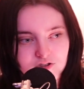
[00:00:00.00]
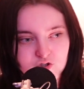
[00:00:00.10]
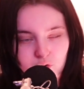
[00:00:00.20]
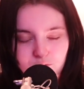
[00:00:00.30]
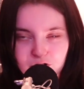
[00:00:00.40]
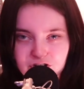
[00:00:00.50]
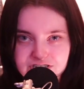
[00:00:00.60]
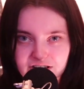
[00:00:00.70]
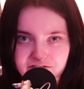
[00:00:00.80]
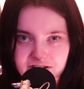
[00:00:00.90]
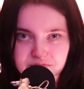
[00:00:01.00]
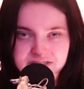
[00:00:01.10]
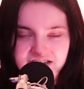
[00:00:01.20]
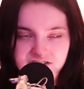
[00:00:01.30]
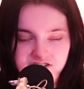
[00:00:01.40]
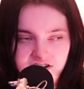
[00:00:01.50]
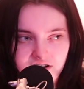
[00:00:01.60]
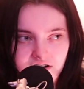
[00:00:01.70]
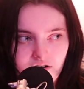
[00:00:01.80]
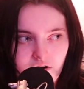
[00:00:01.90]
don't put yourself in a
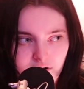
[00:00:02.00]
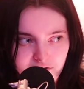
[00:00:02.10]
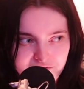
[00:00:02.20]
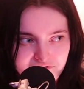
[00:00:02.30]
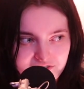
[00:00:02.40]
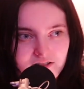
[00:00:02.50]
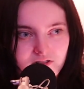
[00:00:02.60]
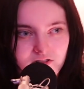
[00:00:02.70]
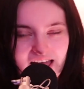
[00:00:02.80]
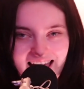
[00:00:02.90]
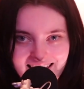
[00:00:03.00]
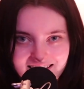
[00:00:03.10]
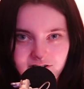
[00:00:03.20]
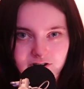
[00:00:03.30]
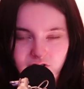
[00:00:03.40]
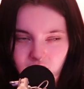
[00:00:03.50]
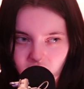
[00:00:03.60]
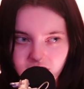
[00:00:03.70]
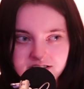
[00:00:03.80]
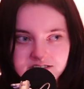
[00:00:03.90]
position of lack or
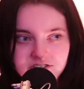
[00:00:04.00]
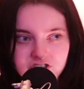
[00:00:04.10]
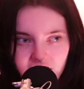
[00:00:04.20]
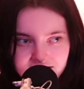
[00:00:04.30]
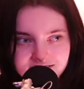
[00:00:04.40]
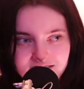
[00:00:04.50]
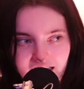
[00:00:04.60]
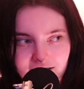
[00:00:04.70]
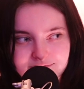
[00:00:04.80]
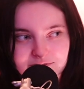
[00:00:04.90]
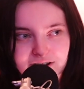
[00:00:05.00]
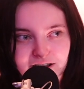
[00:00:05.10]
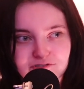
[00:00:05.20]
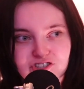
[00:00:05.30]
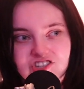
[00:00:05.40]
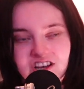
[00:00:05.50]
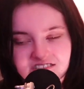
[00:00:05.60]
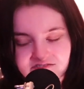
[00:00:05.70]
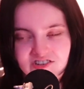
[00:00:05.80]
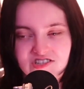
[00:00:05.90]
loss just to help someone else,
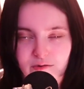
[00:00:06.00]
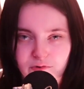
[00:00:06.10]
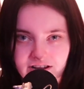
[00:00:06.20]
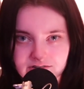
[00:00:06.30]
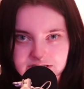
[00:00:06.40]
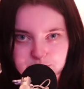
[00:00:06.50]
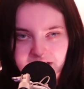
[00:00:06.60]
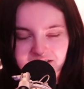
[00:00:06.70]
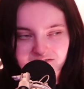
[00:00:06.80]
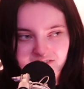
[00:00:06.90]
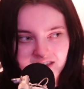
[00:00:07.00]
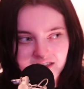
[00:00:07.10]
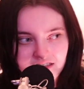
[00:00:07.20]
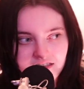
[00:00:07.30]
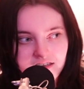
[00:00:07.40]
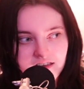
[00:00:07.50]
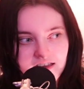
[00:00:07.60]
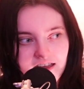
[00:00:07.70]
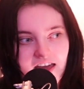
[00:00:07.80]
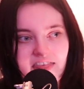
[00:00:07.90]
just for someone else's benefit.
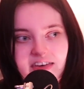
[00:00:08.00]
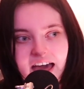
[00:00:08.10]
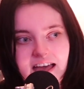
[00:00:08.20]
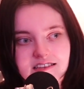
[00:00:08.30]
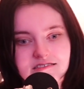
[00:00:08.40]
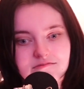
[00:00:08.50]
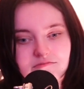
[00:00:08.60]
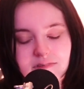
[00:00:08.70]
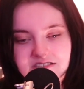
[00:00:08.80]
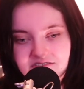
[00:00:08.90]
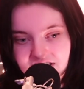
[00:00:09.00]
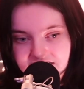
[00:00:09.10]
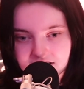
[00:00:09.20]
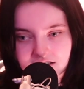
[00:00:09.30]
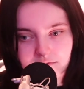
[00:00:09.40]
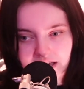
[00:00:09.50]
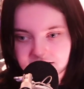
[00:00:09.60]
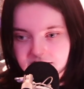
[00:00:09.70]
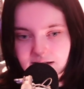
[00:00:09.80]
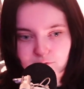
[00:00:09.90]
And that means physically,
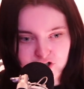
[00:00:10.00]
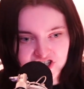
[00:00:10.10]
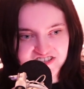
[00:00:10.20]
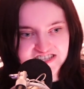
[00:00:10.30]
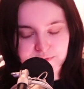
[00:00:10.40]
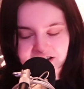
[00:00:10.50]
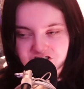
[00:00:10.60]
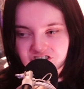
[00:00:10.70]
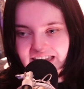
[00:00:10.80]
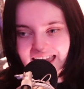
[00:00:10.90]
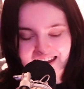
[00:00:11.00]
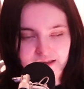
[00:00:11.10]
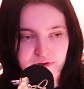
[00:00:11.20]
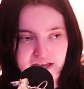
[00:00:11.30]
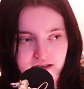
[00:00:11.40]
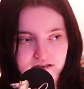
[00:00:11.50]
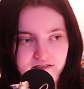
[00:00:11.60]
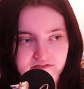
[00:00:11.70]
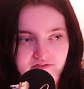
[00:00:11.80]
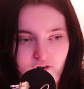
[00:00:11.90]
mentally, emotionally, spiritually, any way,
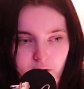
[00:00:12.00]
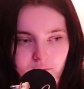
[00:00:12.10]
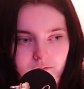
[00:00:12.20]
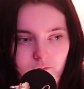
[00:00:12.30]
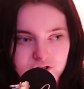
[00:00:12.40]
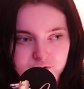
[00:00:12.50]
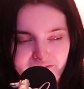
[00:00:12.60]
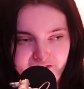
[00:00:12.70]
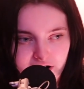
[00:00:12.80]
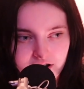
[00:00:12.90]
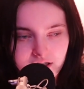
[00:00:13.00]
form whatsoever.